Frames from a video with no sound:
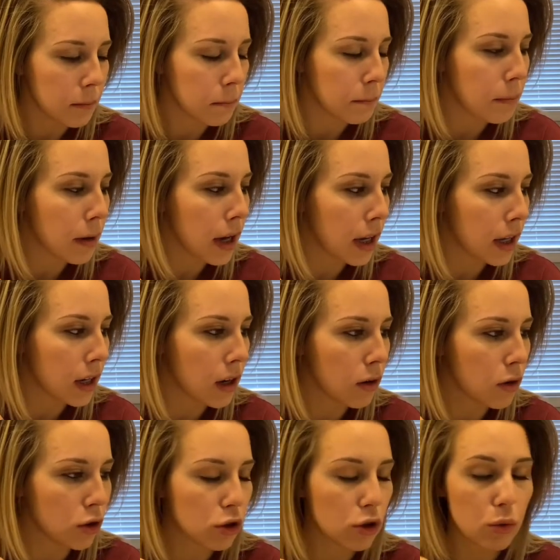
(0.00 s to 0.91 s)
But
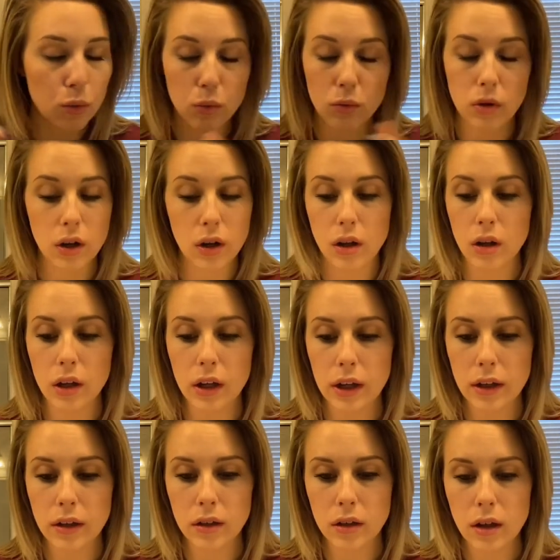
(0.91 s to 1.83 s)

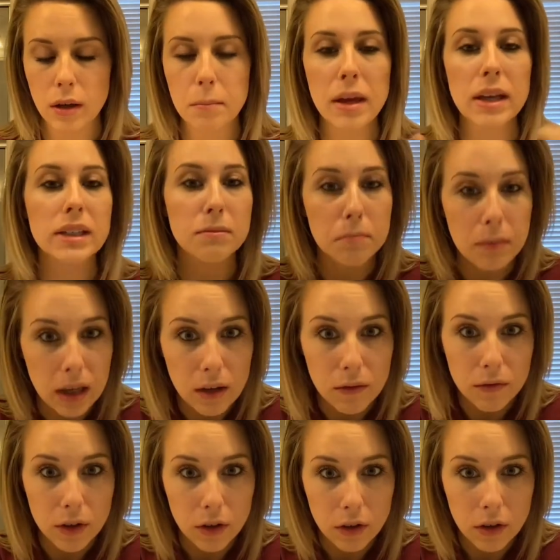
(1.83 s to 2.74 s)
it makes me
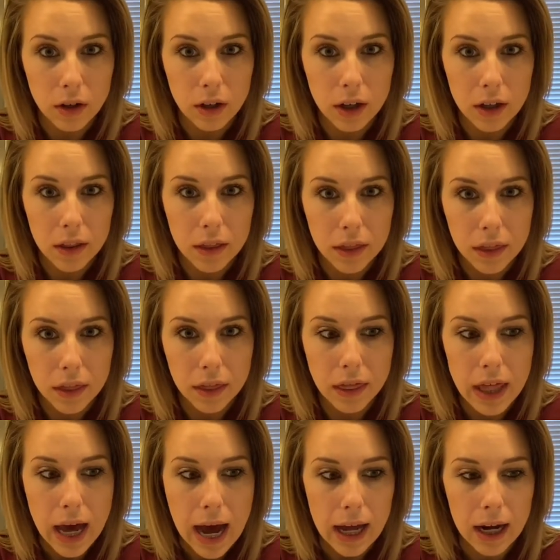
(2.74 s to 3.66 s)
feel good
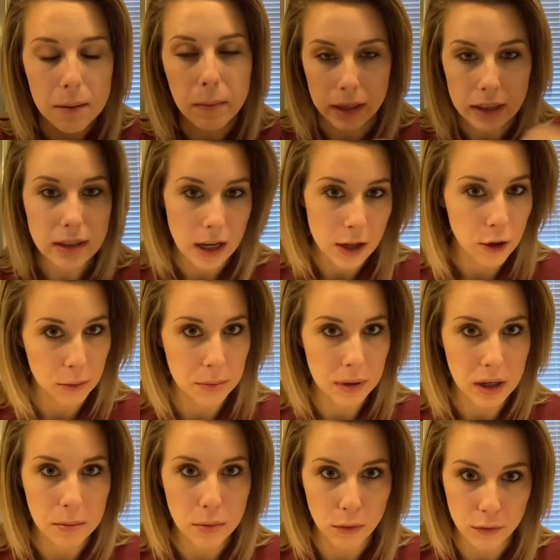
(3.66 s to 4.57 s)
that it makes other
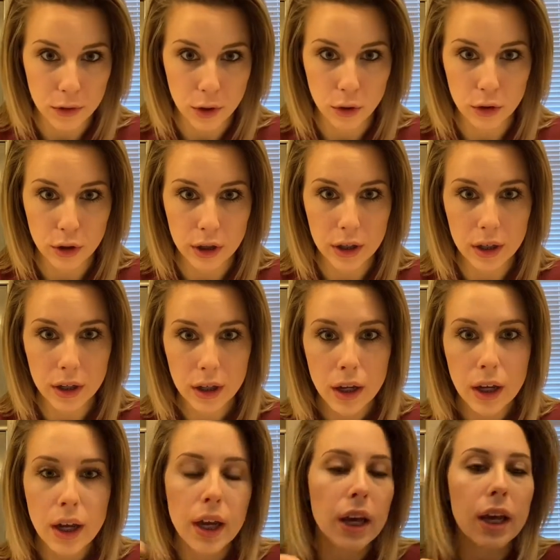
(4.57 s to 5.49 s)
people feel good.
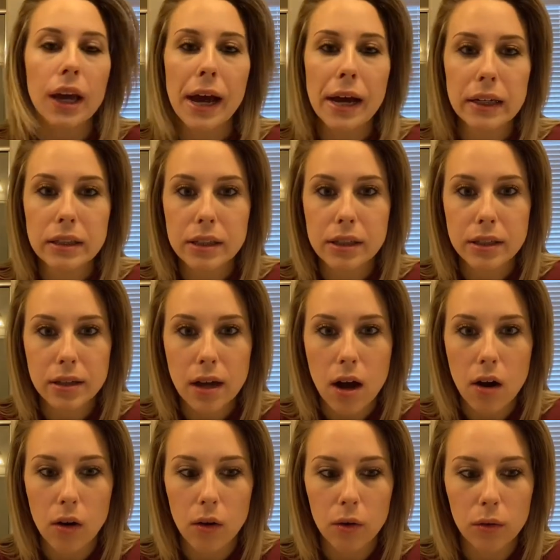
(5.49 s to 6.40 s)
And
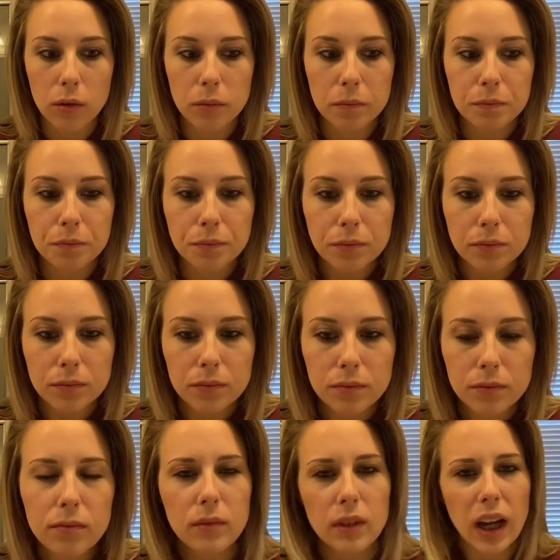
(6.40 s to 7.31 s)
so
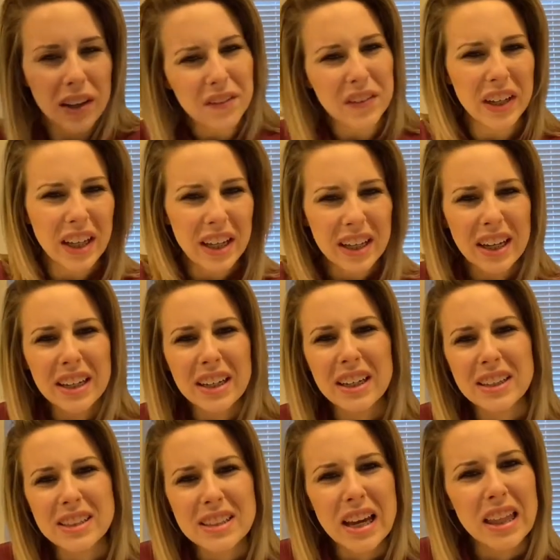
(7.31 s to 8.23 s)
I feel like I need
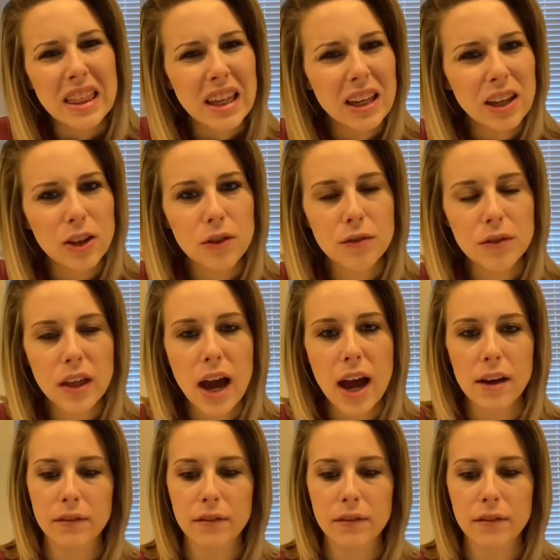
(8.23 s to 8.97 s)
to say thank you for that.